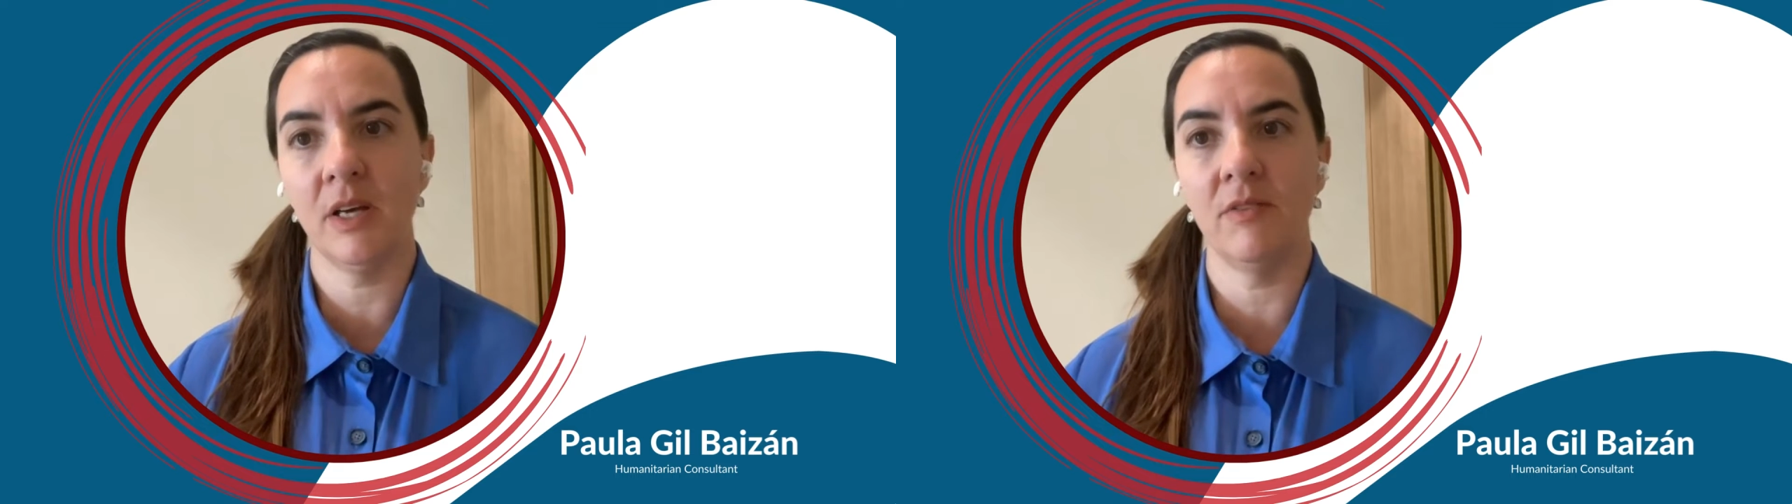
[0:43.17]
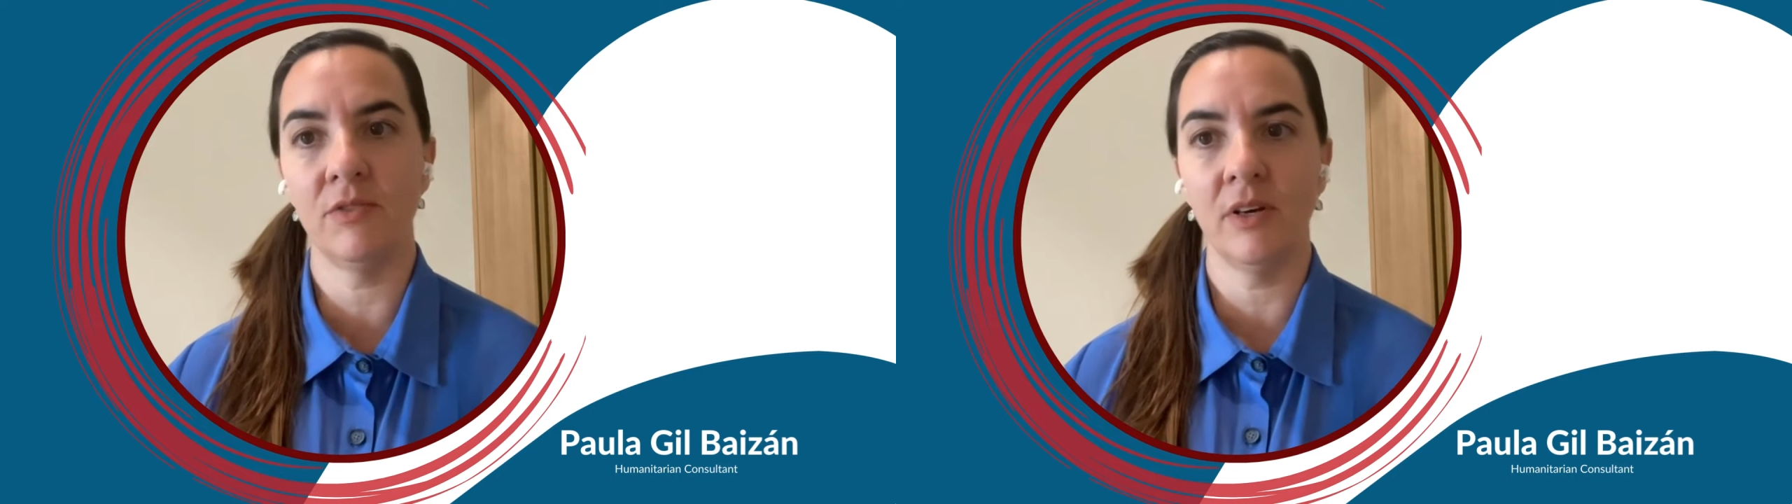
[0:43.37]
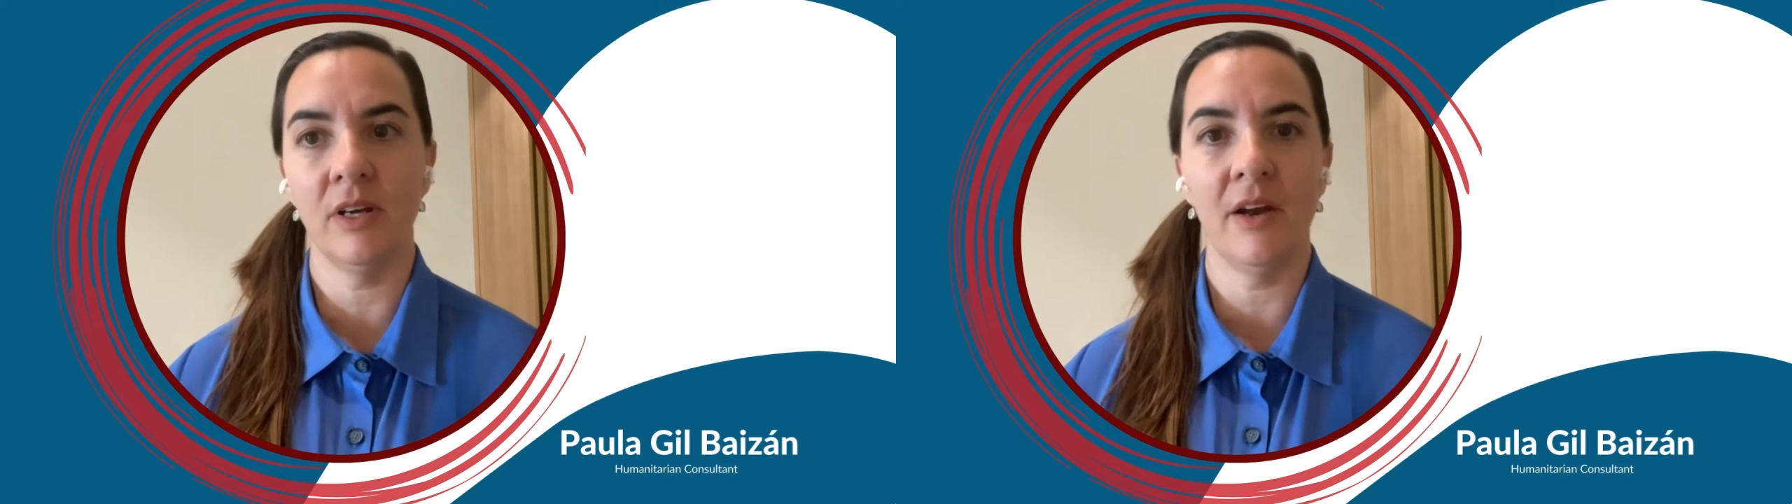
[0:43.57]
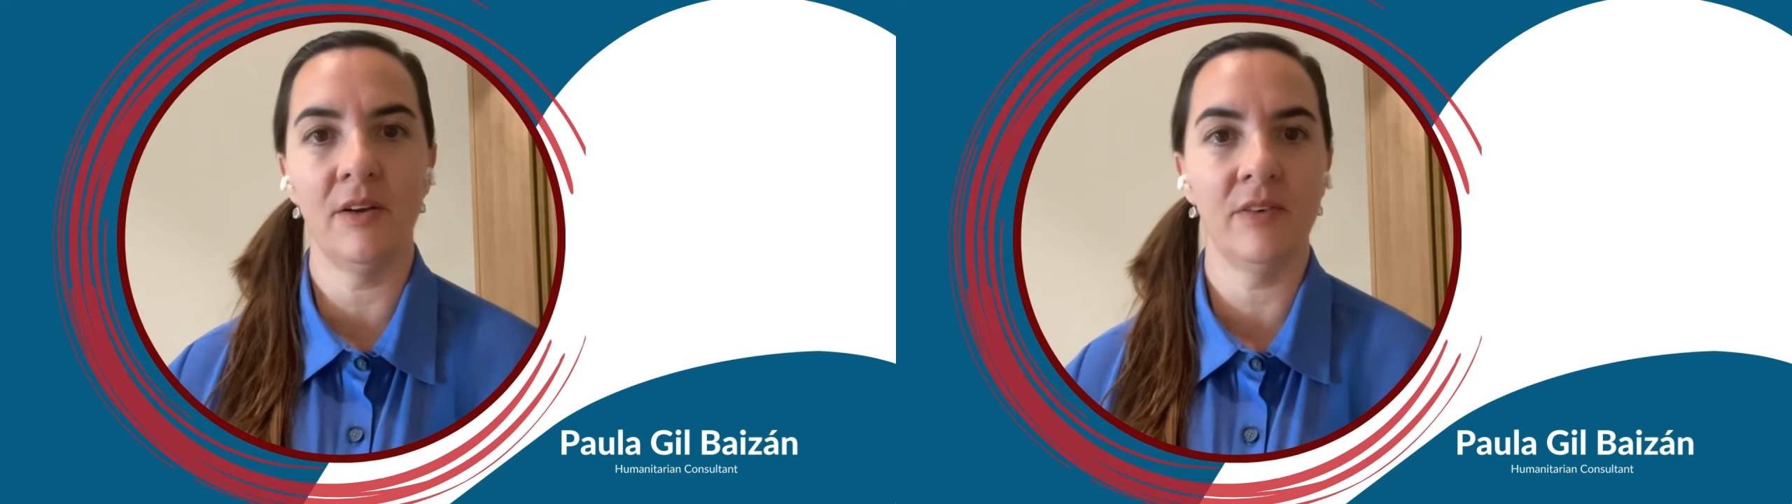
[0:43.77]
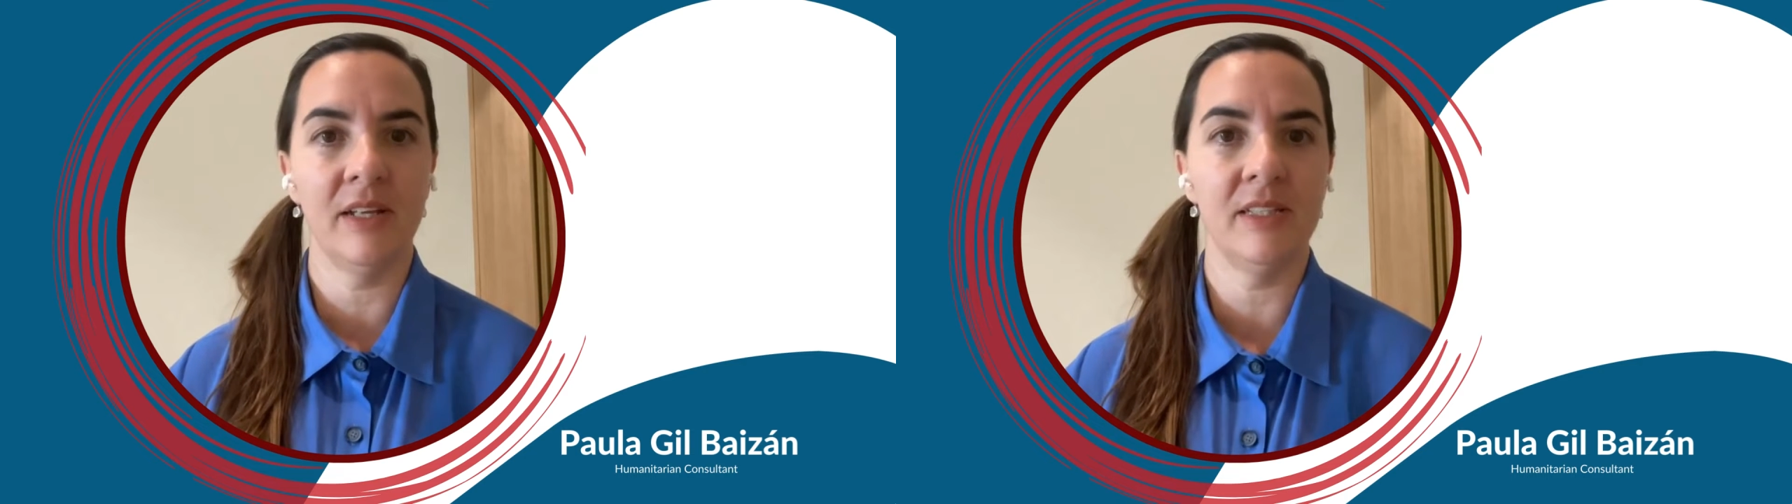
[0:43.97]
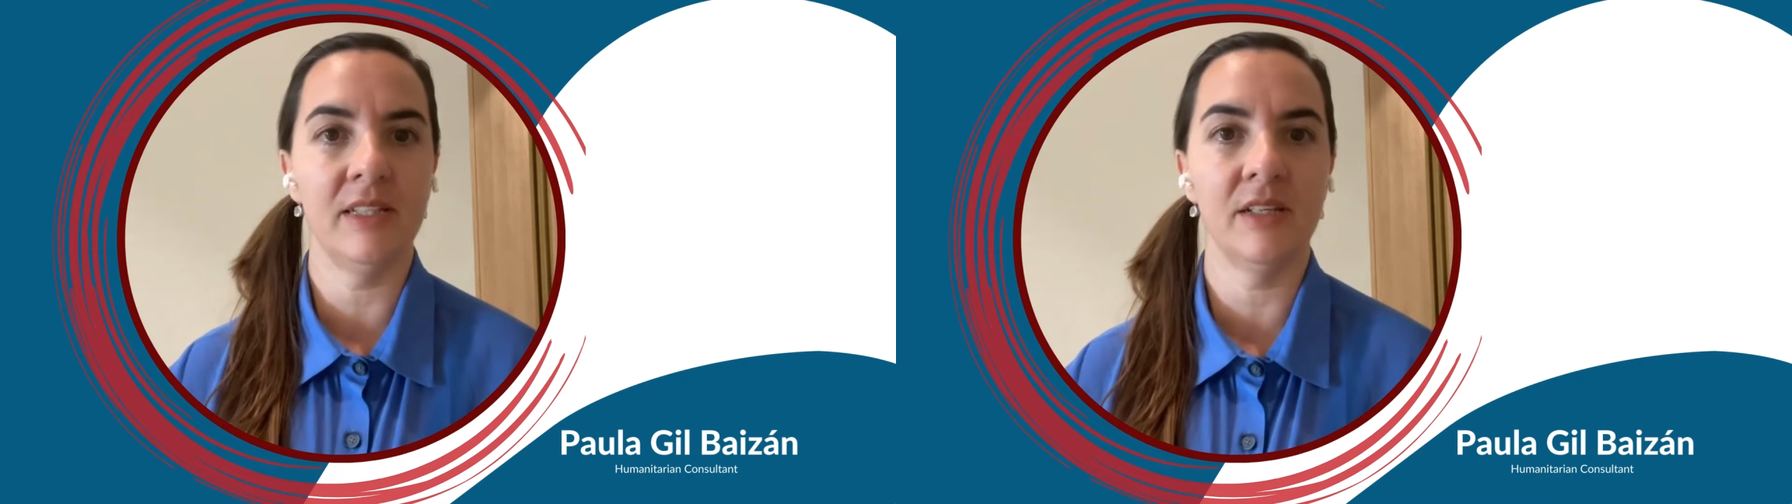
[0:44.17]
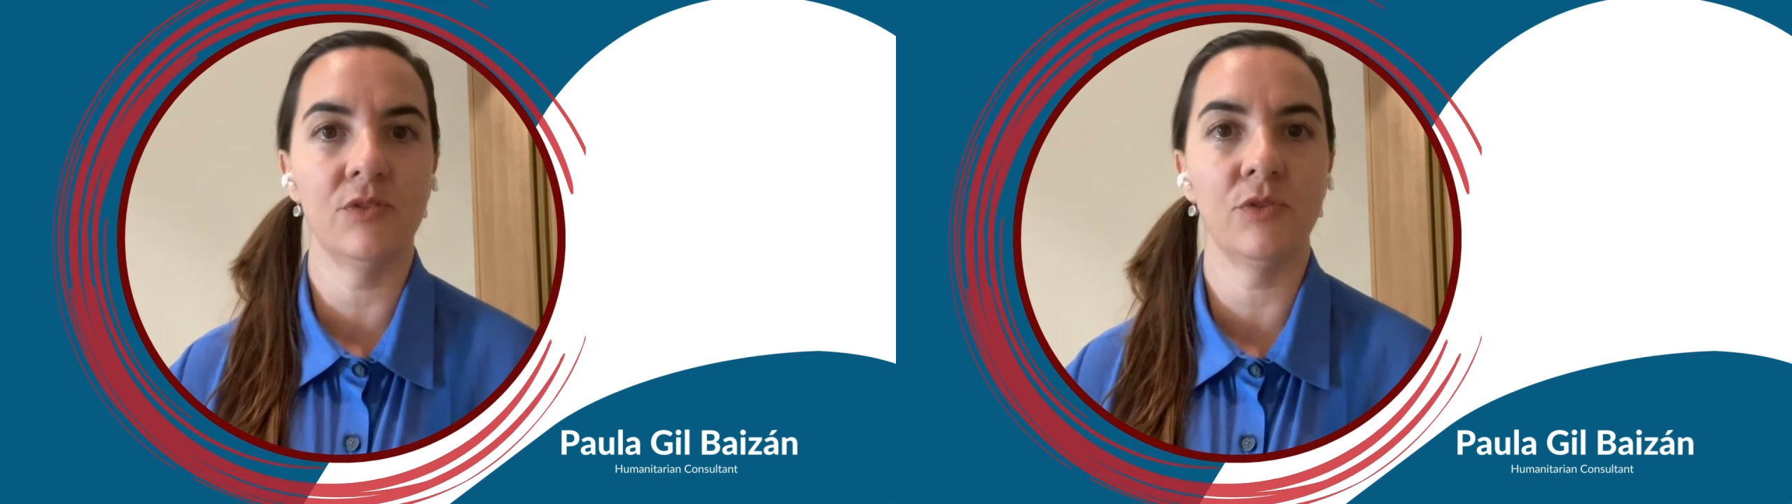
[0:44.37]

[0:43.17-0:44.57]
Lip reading: have run out of ideas